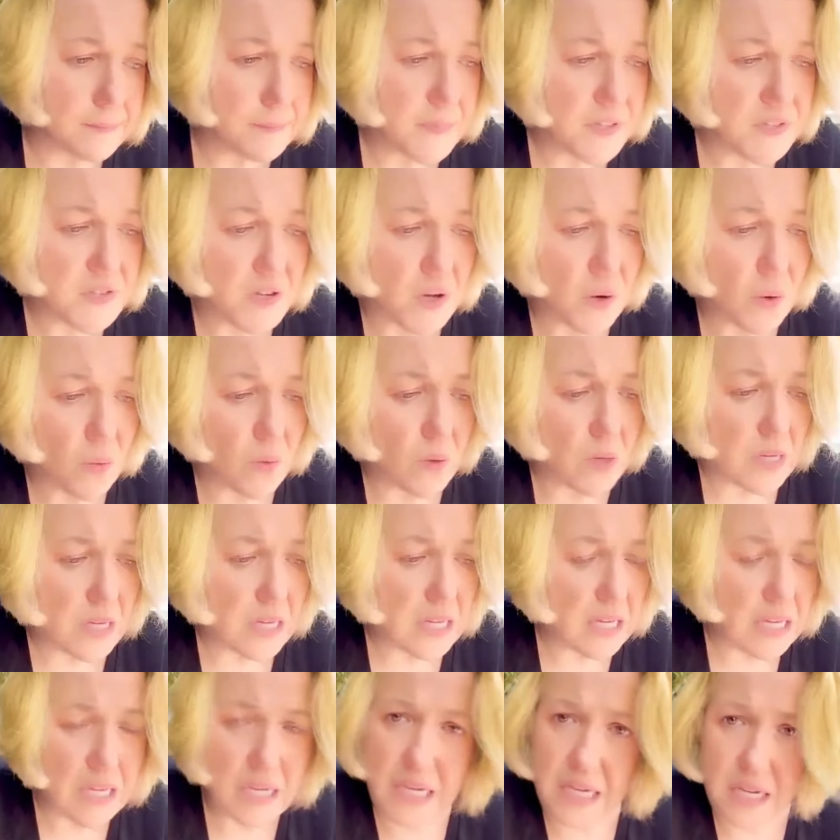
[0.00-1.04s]
So
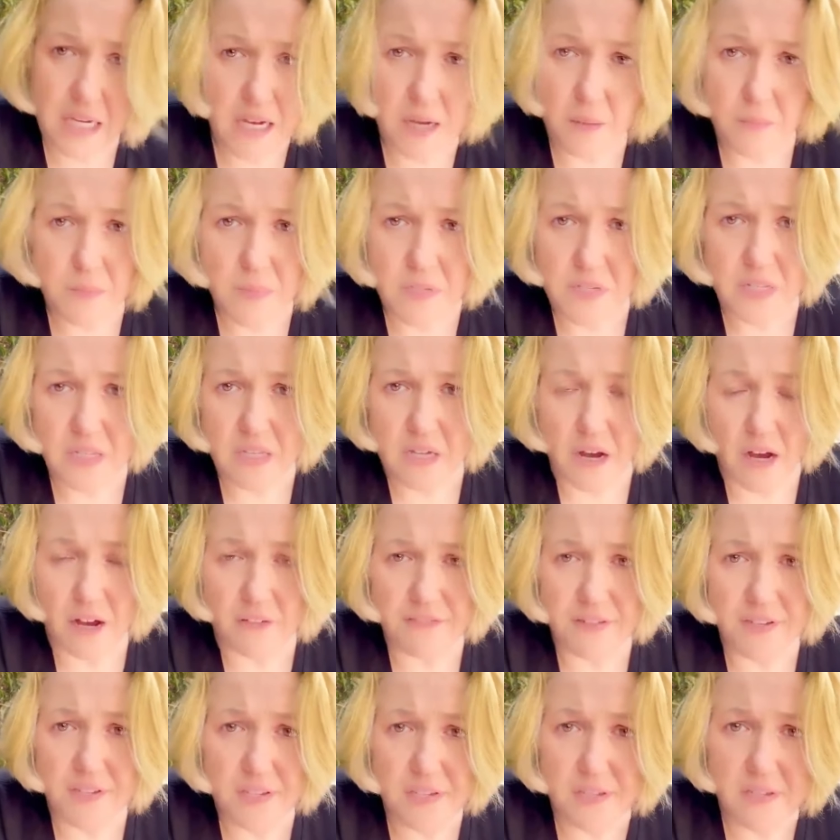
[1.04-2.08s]
he comes to the
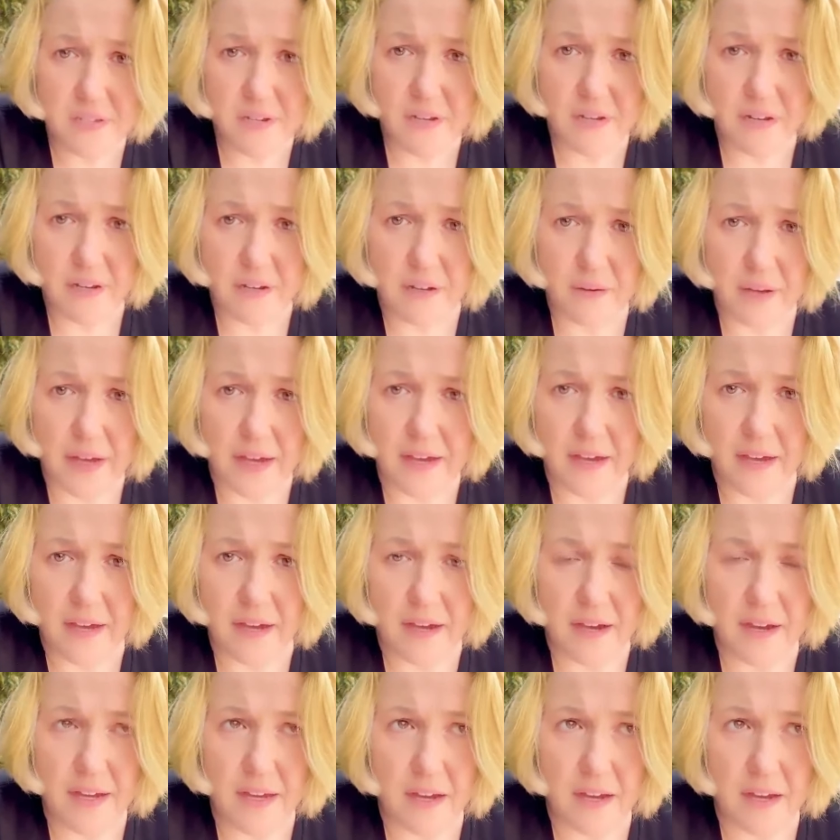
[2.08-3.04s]
office, okay,